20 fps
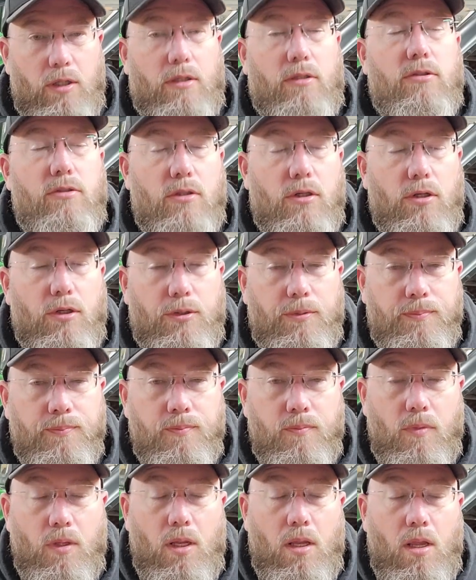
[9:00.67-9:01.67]
So
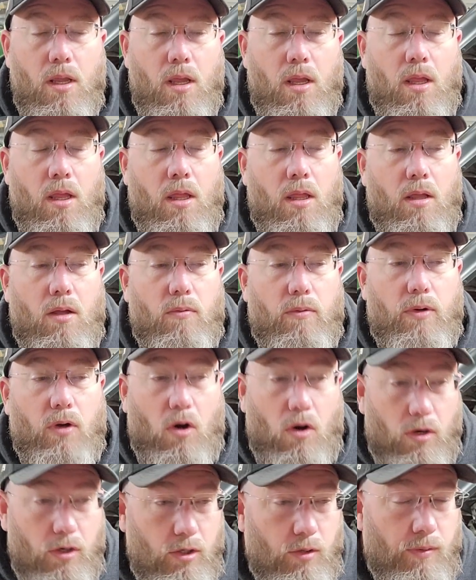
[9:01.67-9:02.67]
we
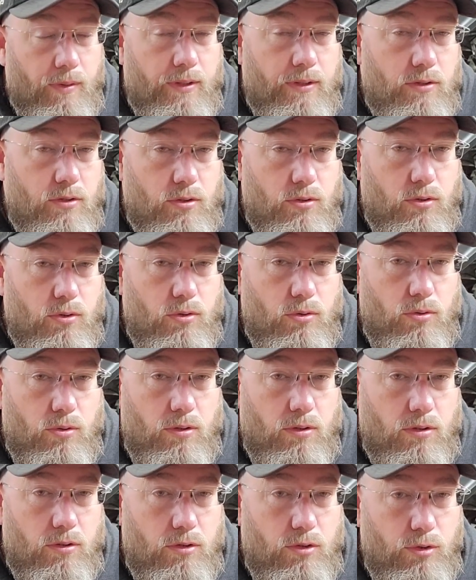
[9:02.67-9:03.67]
are going to
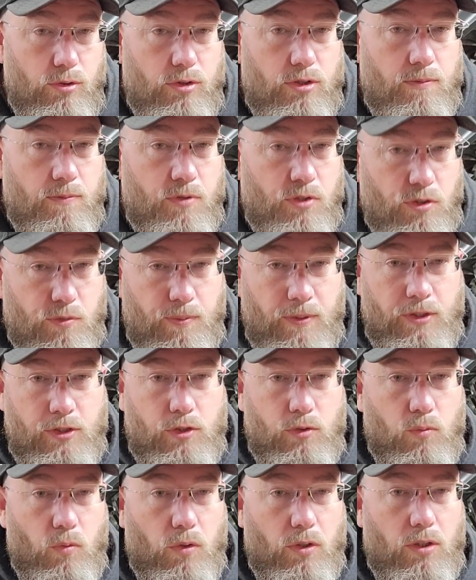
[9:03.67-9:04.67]
do some
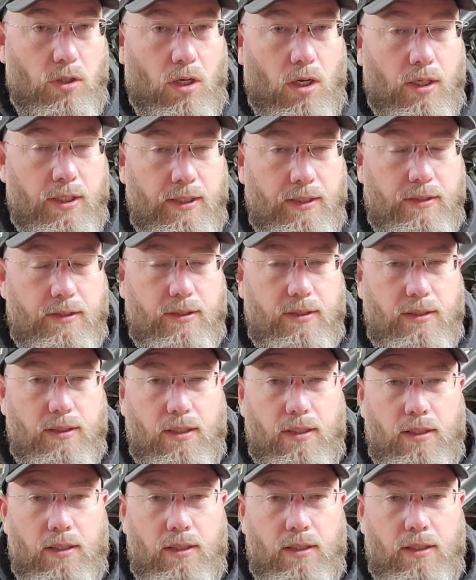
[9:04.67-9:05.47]
suspension work on it.